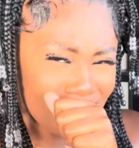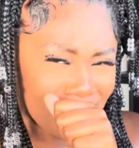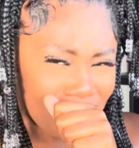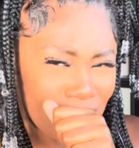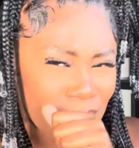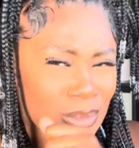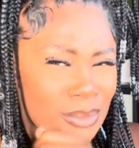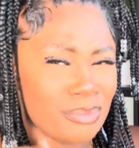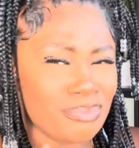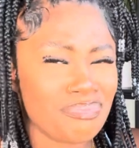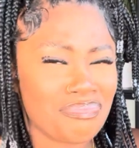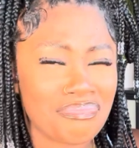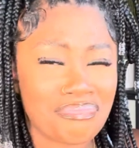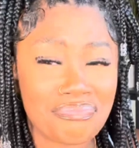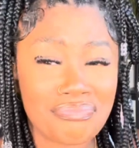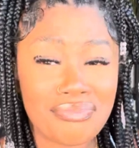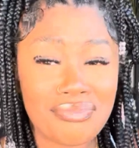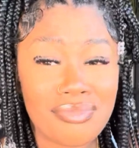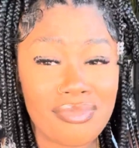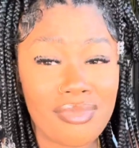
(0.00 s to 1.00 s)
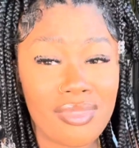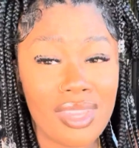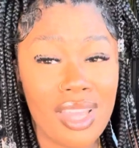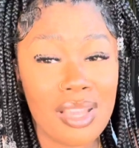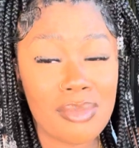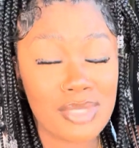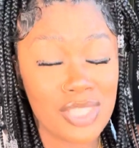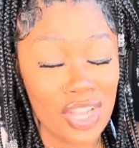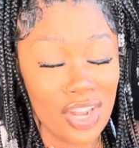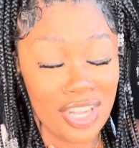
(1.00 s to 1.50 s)
Ooh,
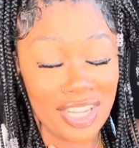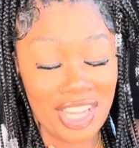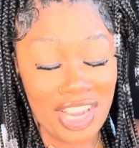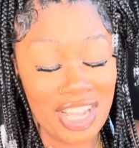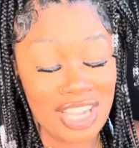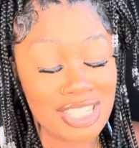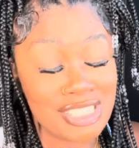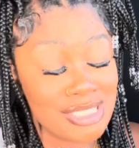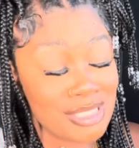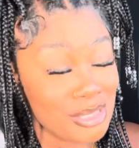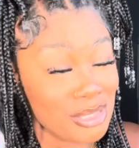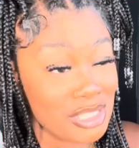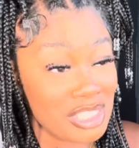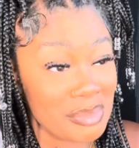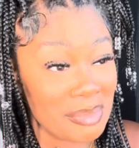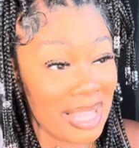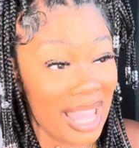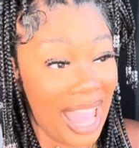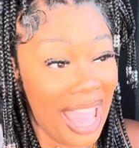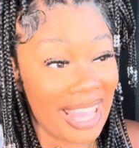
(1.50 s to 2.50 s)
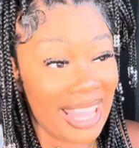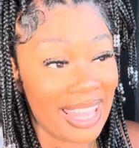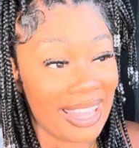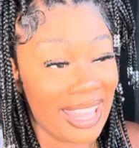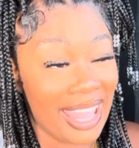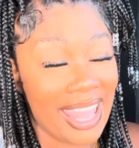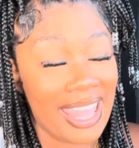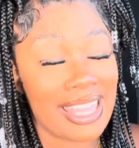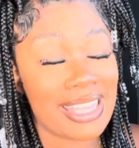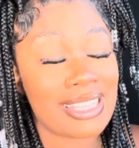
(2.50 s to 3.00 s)
I'm sorry, y'all. Excuse me. I got
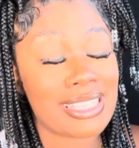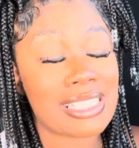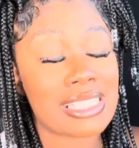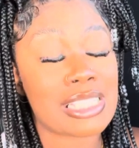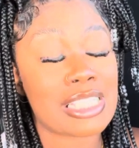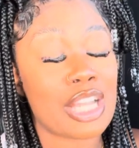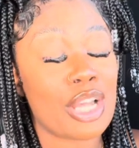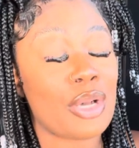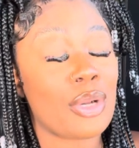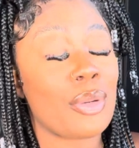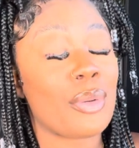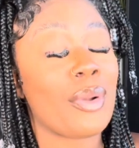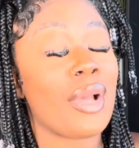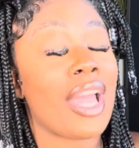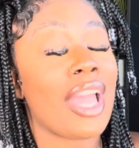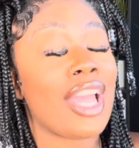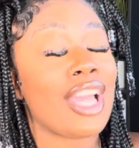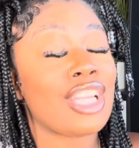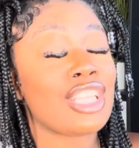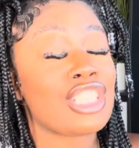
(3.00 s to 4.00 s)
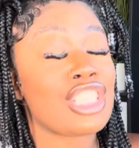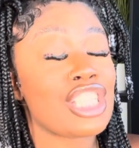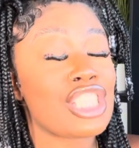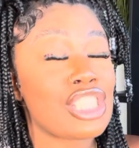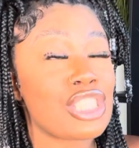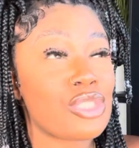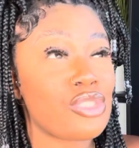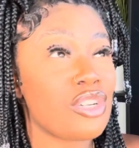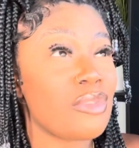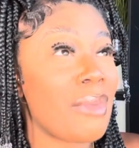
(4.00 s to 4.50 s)
gas. So she's
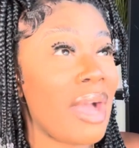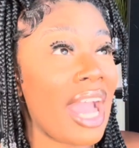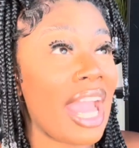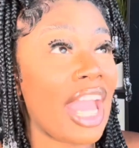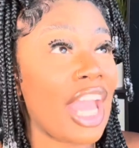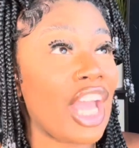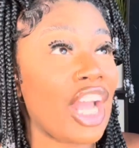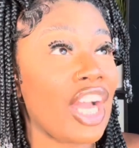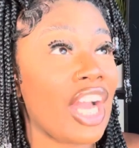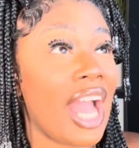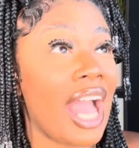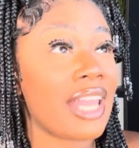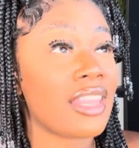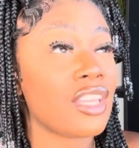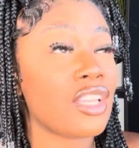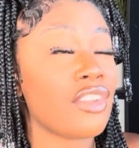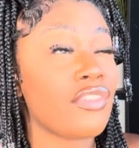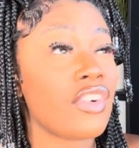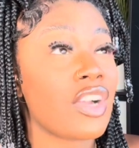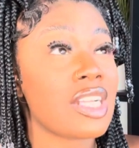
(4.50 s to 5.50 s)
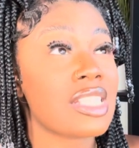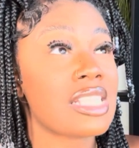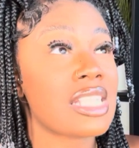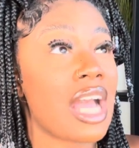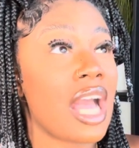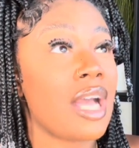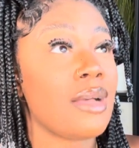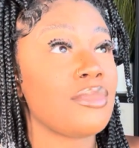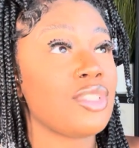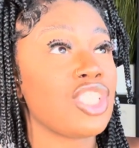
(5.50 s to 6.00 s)
doing my hair. After the first
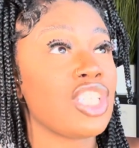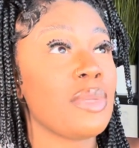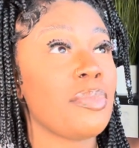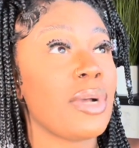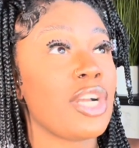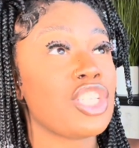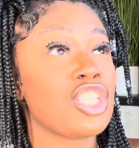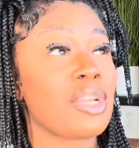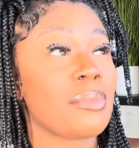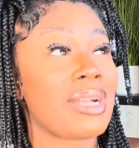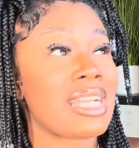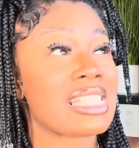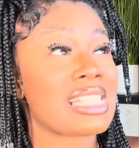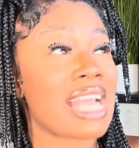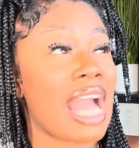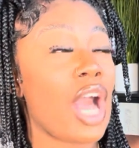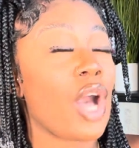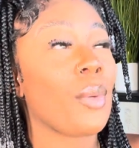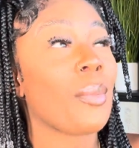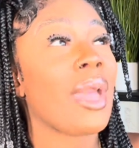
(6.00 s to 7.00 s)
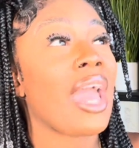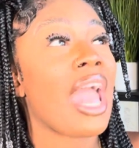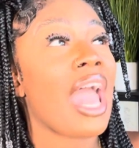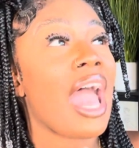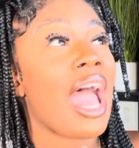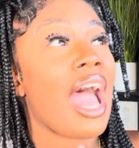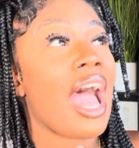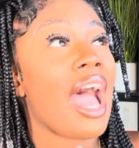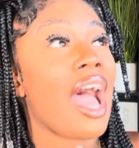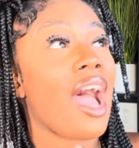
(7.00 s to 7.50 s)
time she punctured my scalp,
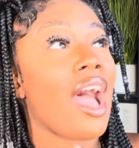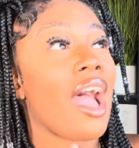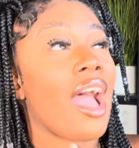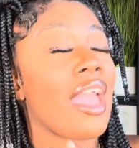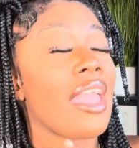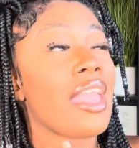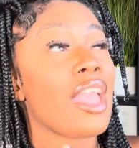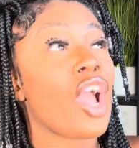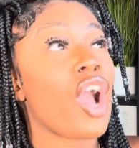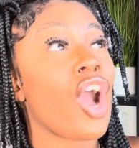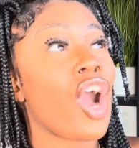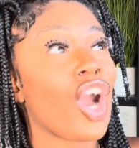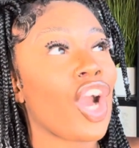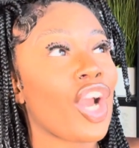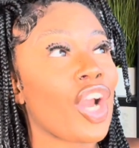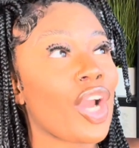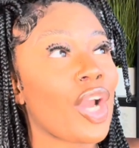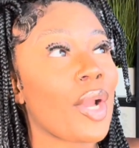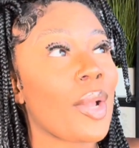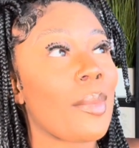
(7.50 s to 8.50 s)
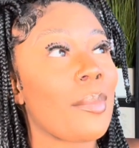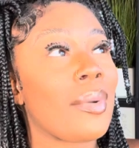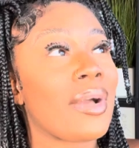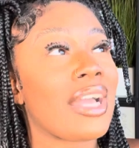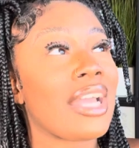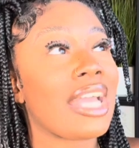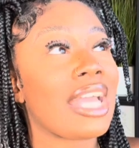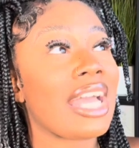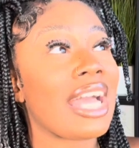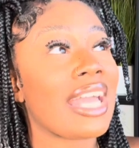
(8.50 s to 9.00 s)
it hurt.
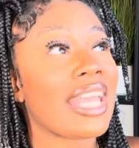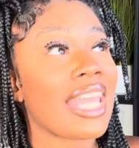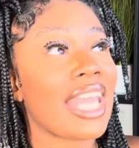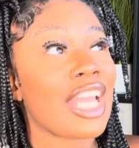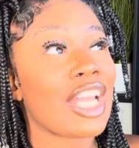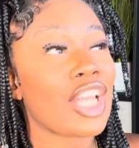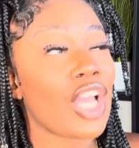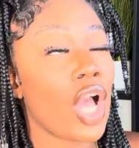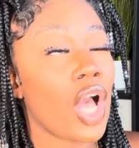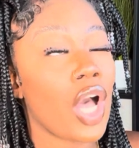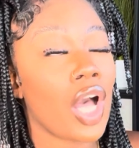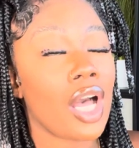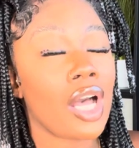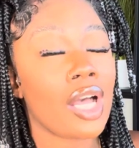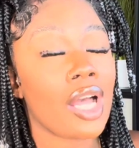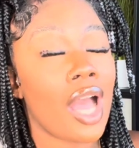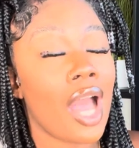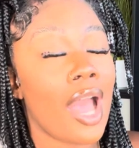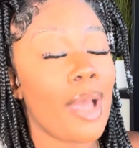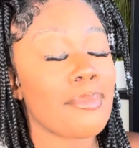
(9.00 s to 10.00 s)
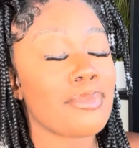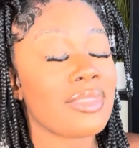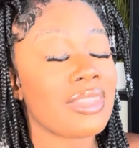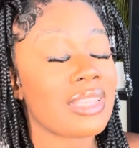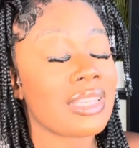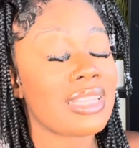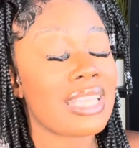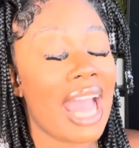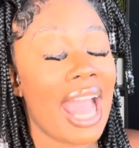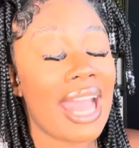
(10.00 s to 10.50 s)
But again, y'all, I'm
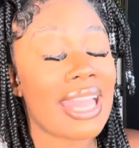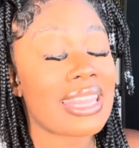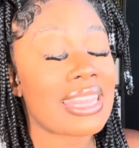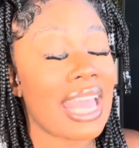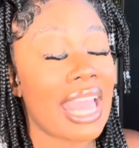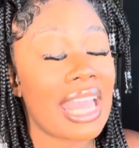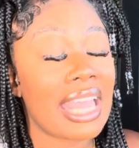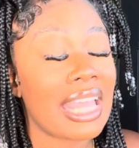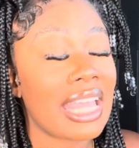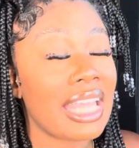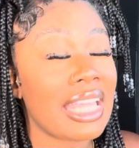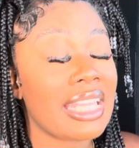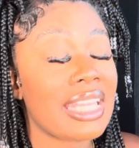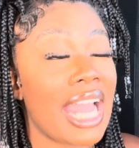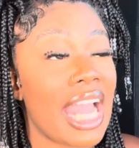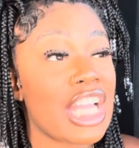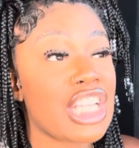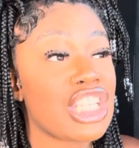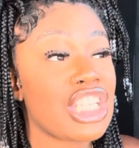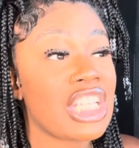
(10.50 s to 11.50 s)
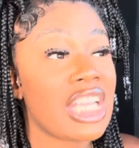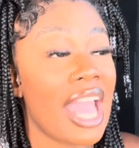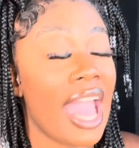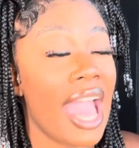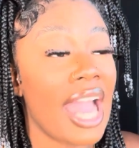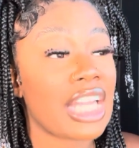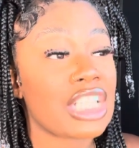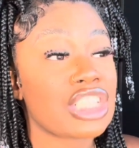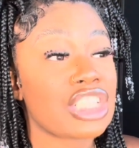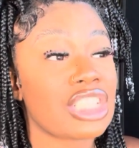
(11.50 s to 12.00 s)
not thinking that she
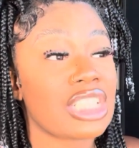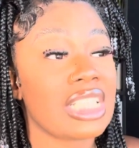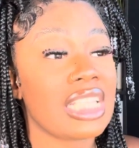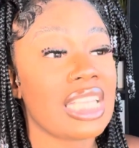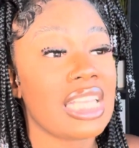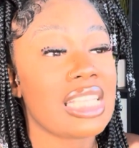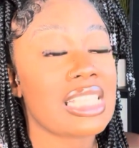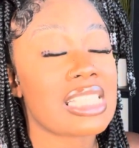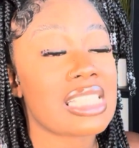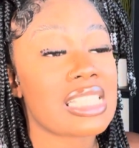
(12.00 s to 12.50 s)
actually